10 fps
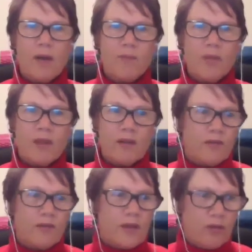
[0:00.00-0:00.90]

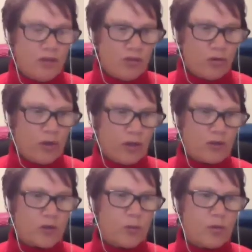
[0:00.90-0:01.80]
They're enjoying the
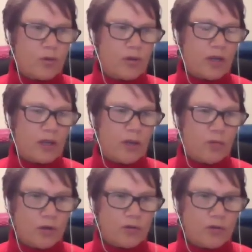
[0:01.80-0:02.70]
sport and they
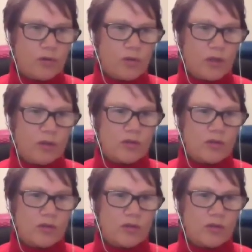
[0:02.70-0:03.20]
want to do well.